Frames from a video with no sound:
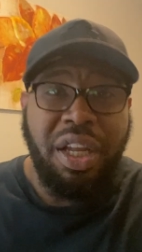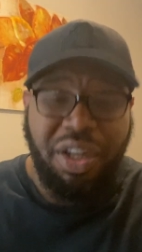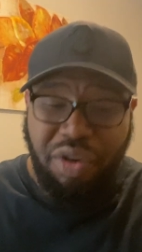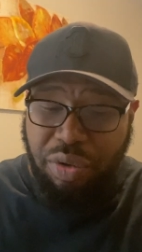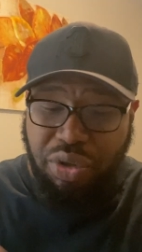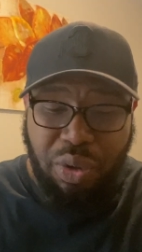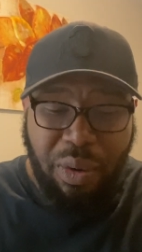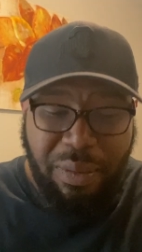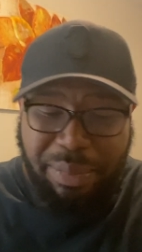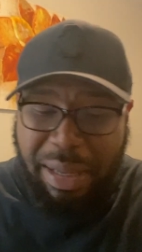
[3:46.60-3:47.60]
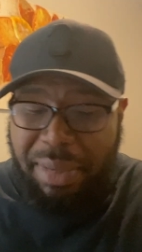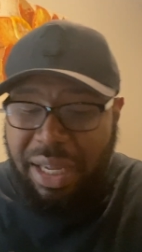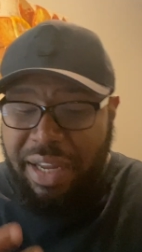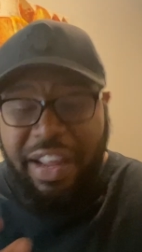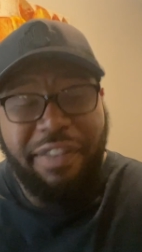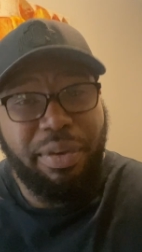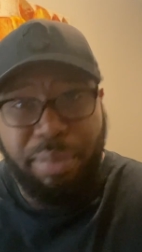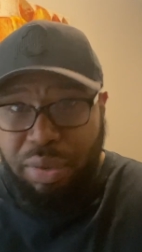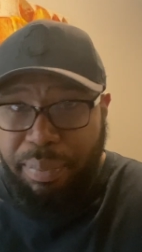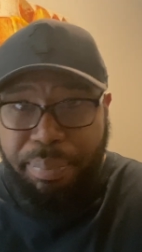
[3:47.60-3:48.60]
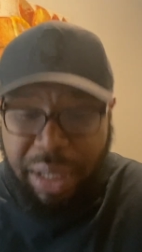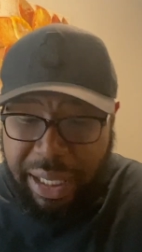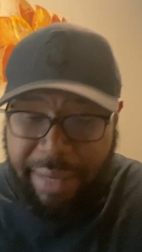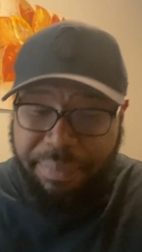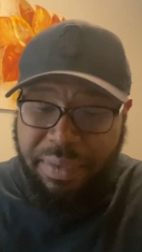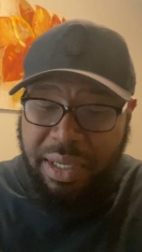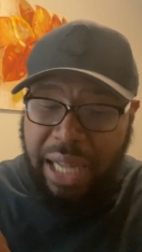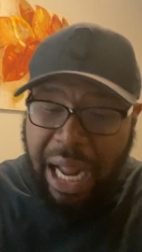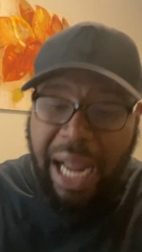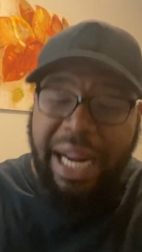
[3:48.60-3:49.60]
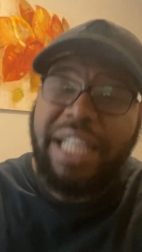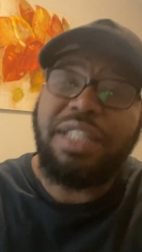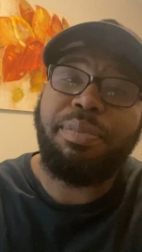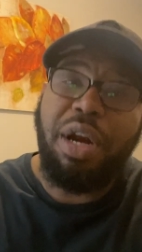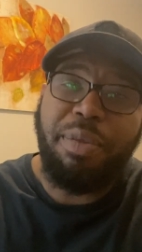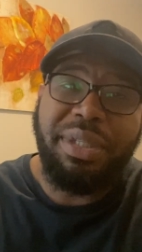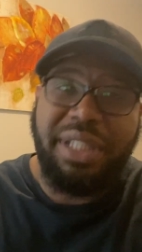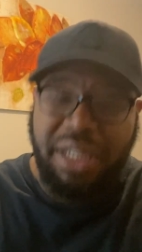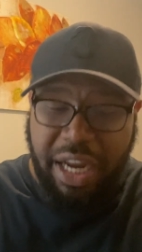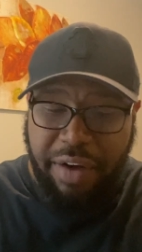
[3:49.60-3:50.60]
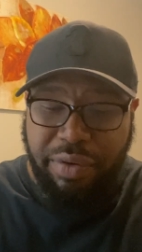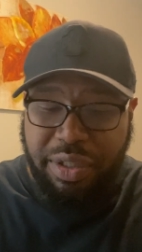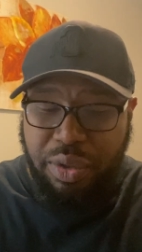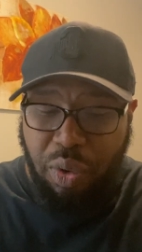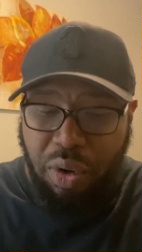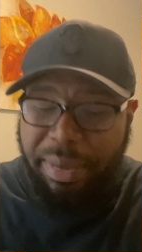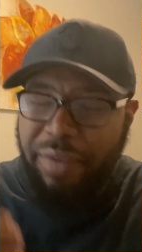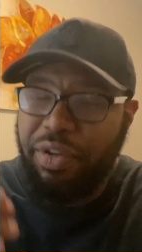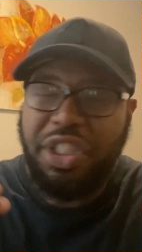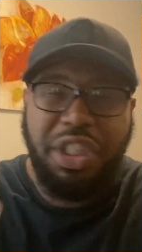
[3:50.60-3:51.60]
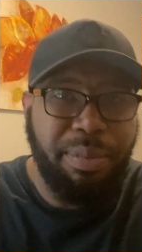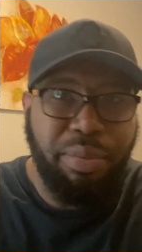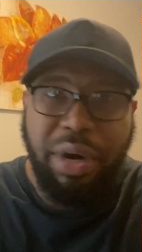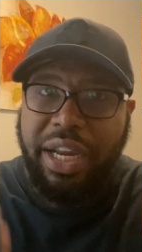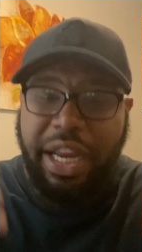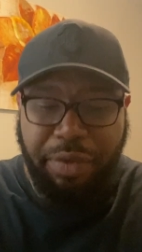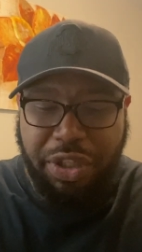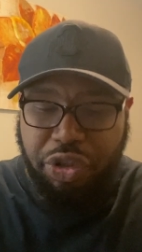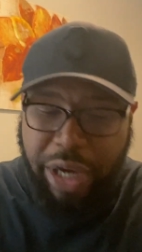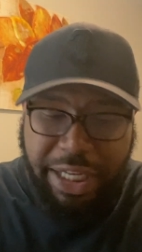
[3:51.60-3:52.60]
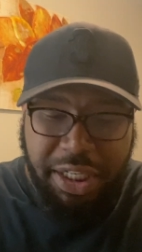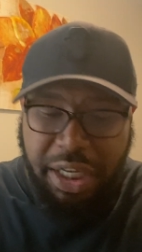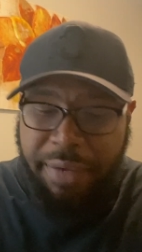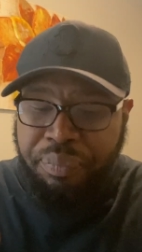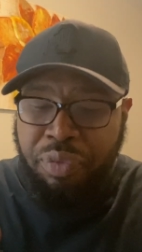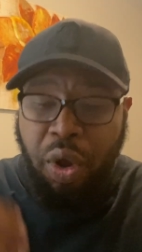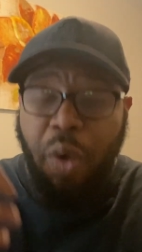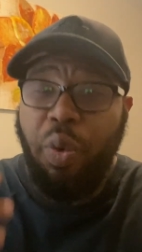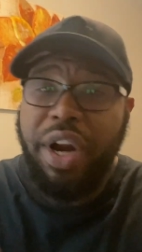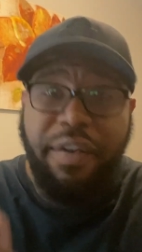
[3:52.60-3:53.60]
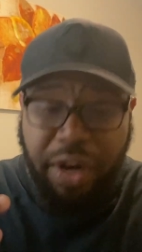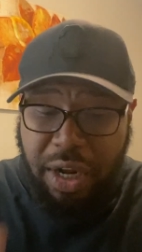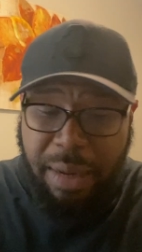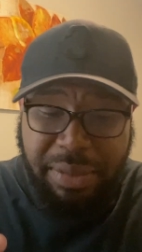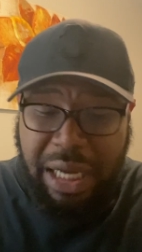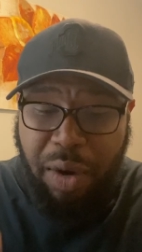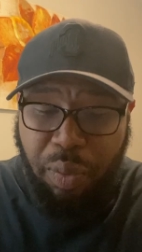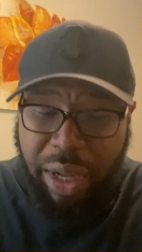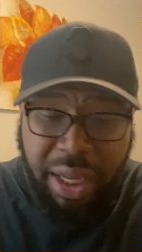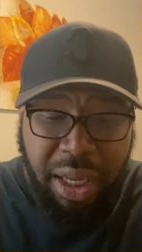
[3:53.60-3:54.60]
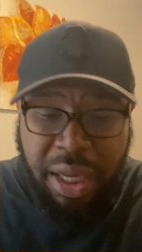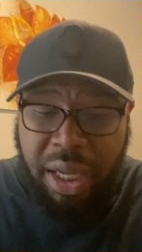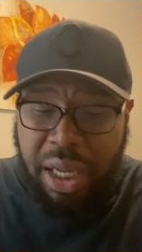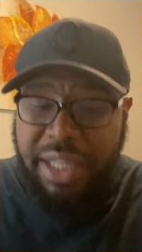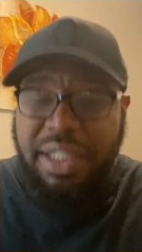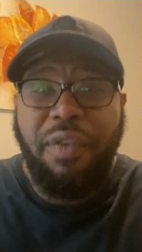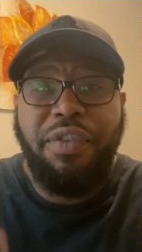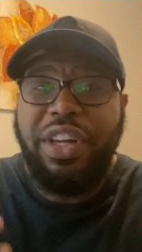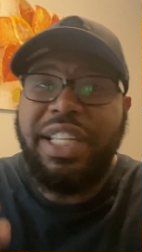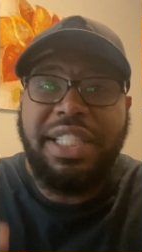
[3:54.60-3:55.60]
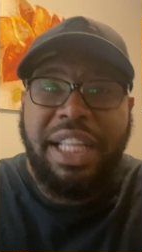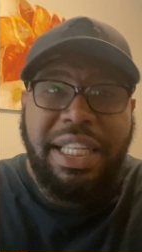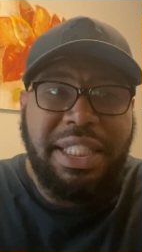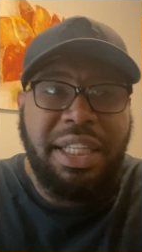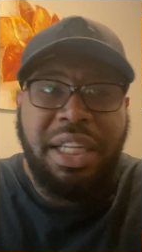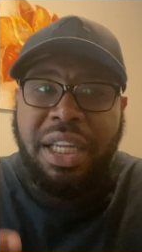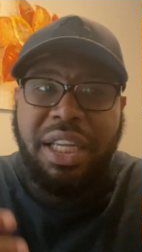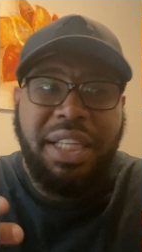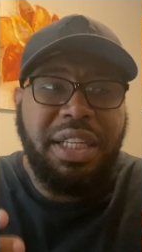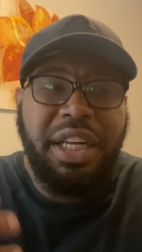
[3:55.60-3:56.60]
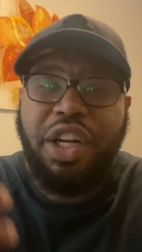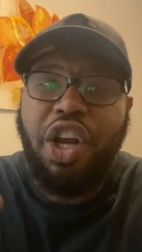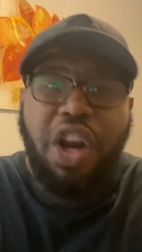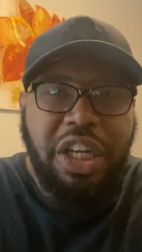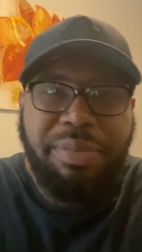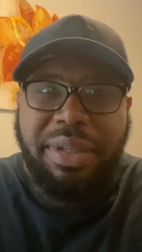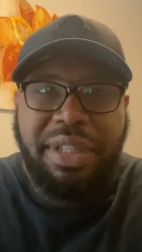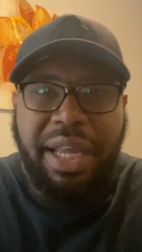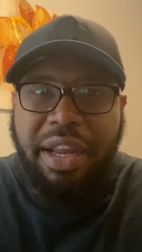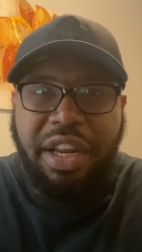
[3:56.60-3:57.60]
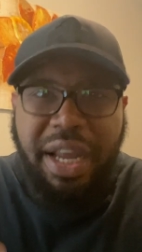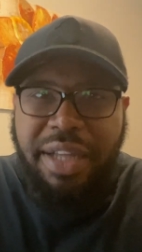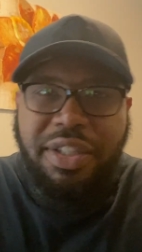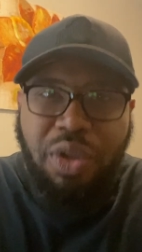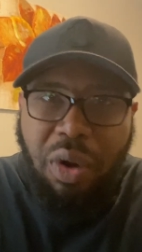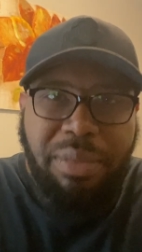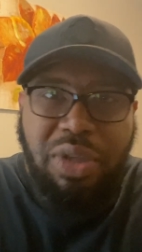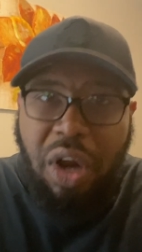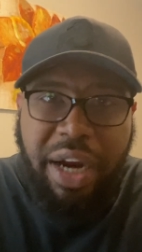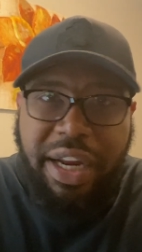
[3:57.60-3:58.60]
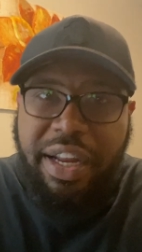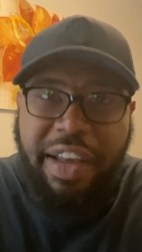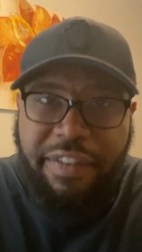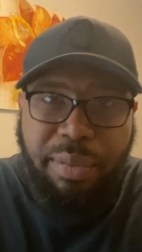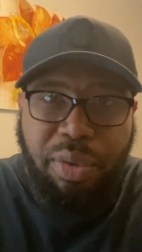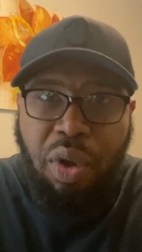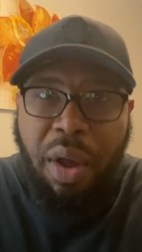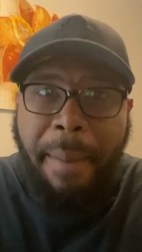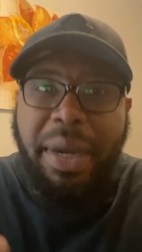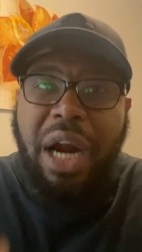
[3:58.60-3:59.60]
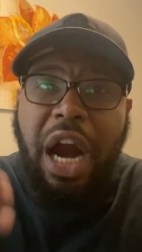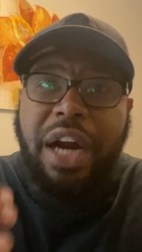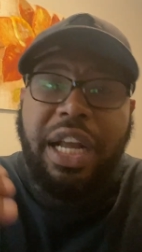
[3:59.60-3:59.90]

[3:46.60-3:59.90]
you know, storms may be inevitable, but God has a purpose in every storm, every shipwreck, every tragedy, or whatever comes our way. And so, for this lesson, it's an encouragement that, yeah, storms are inevitable, but our